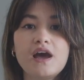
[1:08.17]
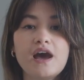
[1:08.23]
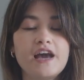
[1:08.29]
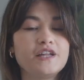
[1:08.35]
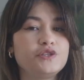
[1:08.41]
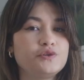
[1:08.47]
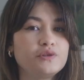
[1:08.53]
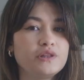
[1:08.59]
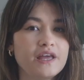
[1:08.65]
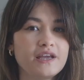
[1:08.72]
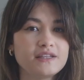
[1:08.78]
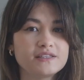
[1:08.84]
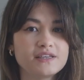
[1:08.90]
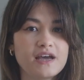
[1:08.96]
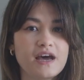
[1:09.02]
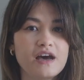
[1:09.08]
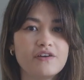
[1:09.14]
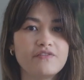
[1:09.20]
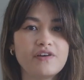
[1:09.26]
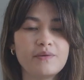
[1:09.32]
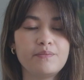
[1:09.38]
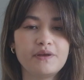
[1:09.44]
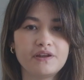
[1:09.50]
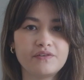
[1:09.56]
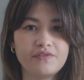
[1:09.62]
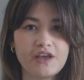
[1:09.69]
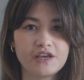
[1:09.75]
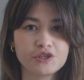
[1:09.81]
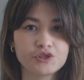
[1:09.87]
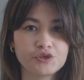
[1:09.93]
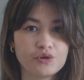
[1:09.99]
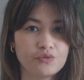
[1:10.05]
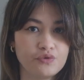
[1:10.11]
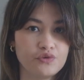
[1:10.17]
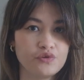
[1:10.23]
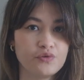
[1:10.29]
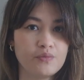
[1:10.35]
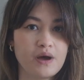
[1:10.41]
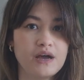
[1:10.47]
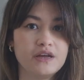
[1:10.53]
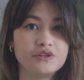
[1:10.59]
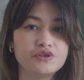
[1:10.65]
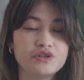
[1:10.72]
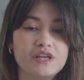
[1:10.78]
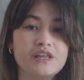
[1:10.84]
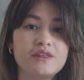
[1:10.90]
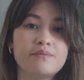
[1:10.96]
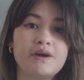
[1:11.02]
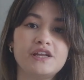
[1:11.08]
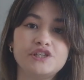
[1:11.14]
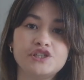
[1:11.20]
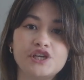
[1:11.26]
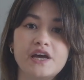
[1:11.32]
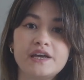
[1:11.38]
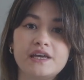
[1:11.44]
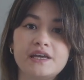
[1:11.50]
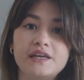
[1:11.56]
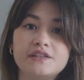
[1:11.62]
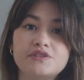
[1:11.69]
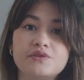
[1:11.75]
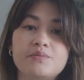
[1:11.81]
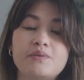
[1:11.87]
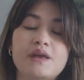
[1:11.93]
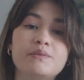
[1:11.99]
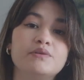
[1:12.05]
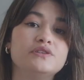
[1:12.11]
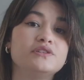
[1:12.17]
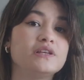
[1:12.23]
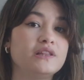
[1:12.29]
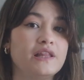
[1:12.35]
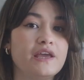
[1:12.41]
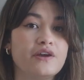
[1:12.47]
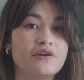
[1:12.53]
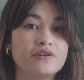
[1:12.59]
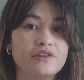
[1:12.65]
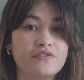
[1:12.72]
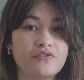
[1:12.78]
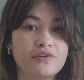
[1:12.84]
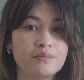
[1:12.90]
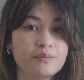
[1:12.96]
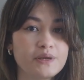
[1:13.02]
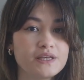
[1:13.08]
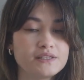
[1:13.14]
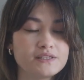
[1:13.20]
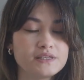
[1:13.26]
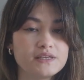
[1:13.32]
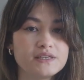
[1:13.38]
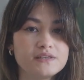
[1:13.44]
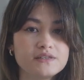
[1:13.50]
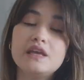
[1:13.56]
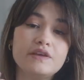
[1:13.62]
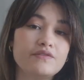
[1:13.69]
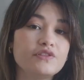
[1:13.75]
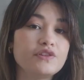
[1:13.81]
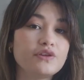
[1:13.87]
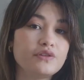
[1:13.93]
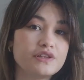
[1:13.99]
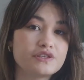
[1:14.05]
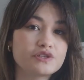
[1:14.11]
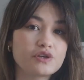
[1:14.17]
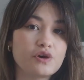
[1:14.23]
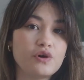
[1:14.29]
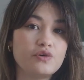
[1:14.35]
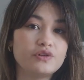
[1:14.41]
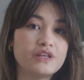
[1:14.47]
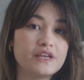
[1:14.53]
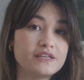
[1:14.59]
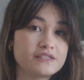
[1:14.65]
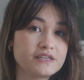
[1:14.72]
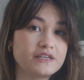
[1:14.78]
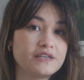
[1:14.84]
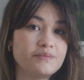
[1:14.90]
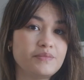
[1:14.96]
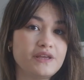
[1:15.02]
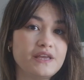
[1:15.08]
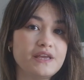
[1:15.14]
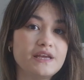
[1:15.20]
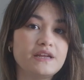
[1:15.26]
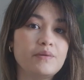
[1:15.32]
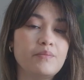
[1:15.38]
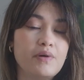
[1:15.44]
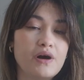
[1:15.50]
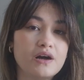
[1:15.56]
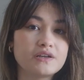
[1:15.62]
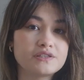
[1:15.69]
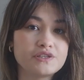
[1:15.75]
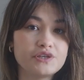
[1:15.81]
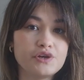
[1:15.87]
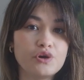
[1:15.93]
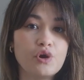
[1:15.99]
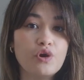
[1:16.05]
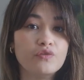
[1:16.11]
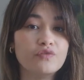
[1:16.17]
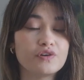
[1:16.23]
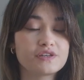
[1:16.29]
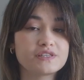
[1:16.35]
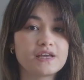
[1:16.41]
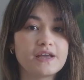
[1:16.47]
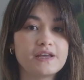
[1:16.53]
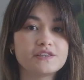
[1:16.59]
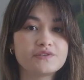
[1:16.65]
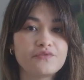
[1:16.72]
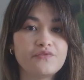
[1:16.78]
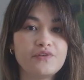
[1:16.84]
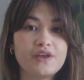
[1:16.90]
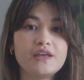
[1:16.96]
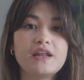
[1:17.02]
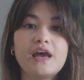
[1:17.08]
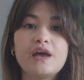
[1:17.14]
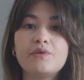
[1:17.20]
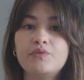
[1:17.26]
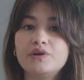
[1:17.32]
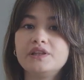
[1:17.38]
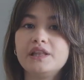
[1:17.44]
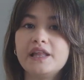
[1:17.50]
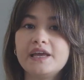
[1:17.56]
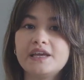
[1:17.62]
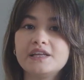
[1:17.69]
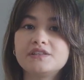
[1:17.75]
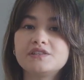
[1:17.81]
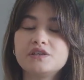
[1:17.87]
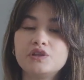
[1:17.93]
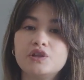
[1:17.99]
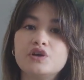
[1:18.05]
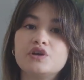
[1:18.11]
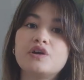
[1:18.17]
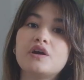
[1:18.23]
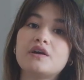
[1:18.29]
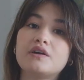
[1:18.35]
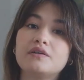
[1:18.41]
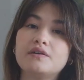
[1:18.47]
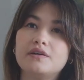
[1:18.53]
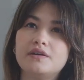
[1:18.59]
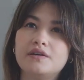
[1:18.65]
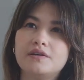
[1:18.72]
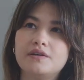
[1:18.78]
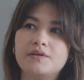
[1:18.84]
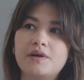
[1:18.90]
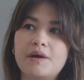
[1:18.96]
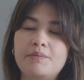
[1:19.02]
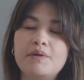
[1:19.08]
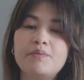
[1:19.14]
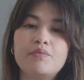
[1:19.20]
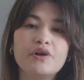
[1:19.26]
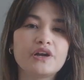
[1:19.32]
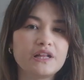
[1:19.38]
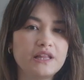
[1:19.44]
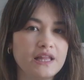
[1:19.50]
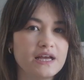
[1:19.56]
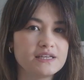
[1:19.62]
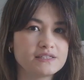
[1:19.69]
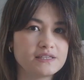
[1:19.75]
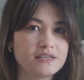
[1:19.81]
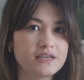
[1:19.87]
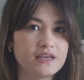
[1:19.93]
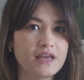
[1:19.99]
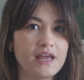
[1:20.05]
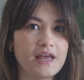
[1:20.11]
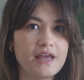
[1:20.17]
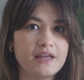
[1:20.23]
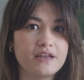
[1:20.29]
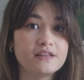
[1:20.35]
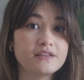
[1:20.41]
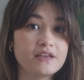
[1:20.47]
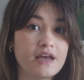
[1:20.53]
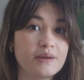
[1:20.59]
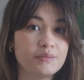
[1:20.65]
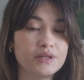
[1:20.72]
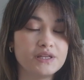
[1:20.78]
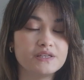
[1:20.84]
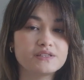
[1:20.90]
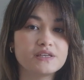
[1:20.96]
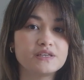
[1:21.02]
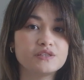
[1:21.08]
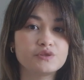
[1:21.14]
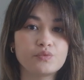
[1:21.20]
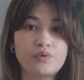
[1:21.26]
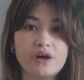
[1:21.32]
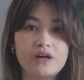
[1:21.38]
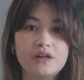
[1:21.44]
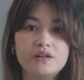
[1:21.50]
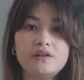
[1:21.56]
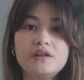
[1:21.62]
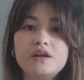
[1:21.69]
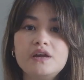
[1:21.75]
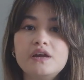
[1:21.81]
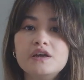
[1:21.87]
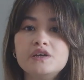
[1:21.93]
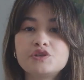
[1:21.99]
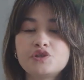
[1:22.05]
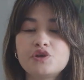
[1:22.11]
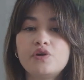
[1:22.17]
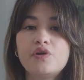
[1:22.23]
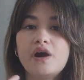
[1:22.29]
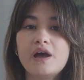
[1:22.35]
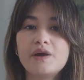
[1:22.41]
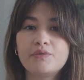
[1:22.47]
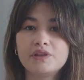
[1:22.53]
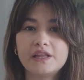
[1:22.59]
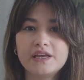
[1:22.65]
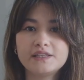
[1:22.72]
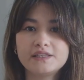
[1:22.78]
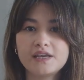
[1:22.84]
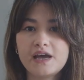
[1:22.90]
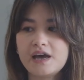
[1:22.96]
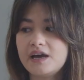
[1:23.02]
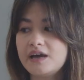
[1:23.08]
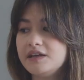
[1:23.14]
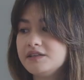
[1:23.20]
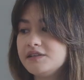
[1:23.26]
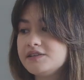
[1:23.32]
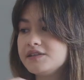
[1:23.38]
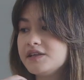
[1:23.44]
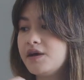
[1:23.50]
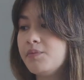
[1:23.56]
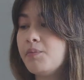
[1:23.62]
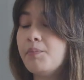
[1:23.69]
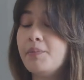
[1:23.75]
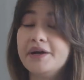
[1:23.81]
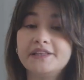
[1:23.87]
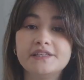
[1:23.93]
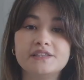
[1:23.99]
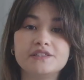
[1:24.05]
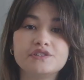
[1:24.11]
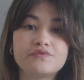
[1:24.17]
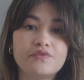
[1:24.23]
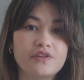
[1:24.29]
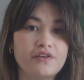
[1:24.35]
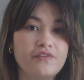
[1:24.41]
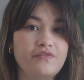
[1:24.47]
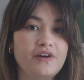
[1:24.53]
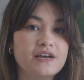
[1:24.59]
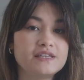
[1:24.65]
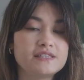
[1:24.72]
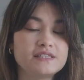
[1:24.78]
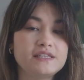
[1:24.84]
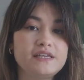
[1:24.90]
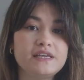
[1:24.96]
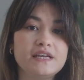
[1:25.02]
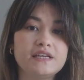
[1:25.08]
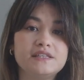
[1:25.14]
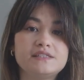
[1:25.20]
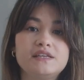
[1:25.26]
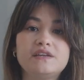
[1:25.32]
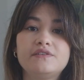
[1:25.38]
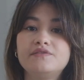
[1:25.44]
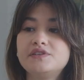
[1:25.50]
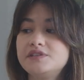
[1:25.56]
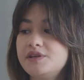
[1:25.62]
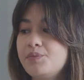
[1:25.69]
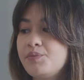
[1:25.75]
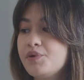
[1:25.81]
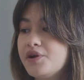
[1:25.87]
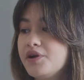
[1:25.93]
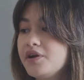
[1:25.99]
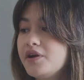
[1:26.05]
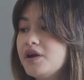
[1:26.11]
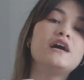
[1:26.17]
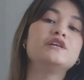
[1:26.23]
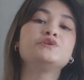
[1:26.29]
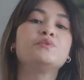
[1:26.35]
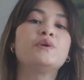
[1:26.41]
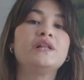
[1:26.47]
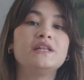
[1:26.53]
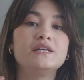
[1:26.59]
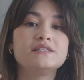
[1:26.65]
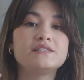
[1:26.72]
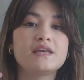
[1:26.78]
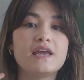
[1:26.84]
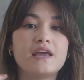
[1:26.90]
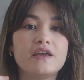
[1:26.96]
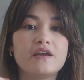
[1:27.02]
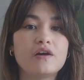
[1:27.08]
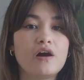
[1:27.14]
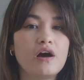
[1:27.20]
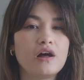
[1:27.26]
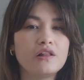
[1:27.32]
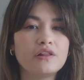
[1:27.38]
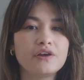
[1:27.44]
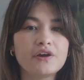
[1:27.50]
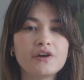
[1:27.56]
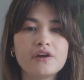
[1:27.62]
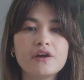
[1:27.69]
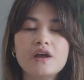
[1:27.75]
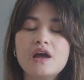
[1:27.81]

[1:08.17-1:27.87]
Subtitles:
I do like to have a bit of extra room underneath my jacket to be able to layer different pieces. Even though this coat is going to be in a boxier oversized fit, I would like it to look a bit more classic and timeless as well. So I would like to add some buttons for the fastening instead of a zipper, as well as a collar.